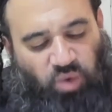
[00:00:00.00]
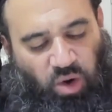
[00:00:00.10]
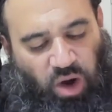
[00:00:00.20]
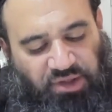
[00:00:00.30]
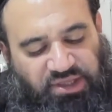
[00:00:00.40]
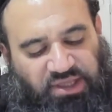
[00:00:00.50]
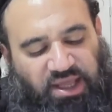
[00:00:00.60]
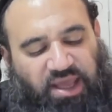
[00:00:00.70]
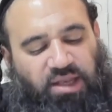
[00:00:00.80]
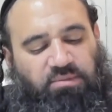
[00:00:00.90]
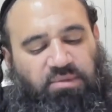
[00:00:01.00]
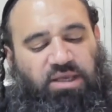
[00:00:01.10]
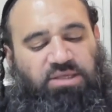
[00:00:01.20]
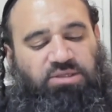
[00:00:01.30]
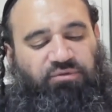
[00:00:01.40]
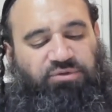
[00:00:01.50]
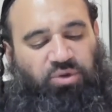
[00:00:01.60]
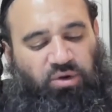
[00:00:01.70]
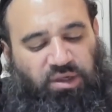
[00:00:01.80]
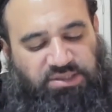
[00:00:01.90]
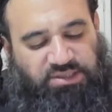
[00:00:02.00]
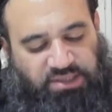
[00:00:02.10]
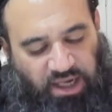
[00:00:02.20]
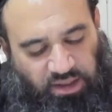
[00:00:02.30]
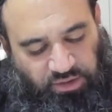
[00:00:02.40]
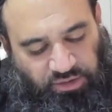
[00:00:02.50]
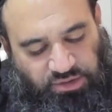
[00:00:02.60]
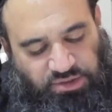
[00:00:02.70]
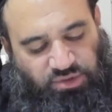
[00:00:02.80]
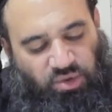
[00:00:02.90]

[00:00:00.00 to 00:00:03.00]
woe unto the enemies of Torah scholars